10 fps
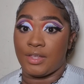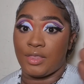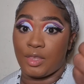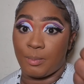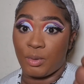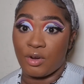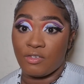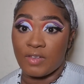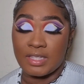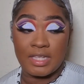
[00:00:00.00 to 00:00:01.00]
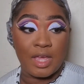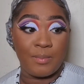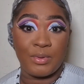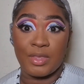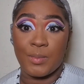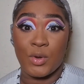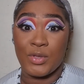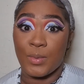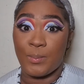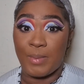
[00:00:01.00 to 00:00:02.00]
They're perfect. You can put them on
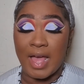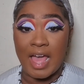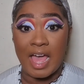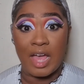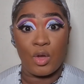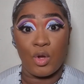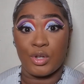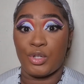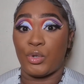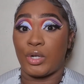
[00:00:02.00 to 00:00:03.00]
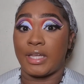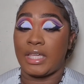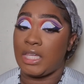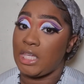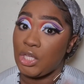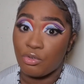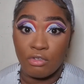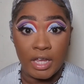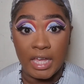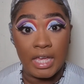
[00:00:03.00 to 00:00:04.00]
your bag, on your key
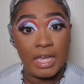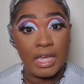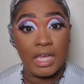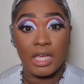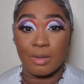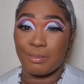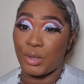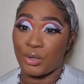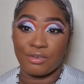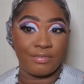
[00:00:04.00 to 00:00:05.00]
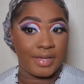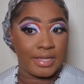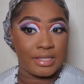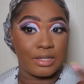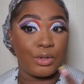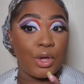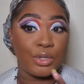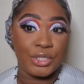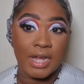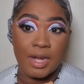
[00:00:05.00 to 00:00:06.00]
ring. Perfect. Look how
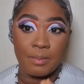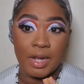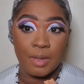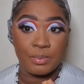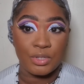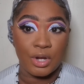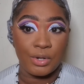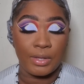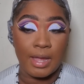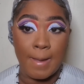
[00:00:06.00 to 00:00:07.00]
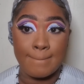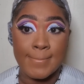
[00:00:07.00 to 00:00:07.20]
shiny my lips are looking.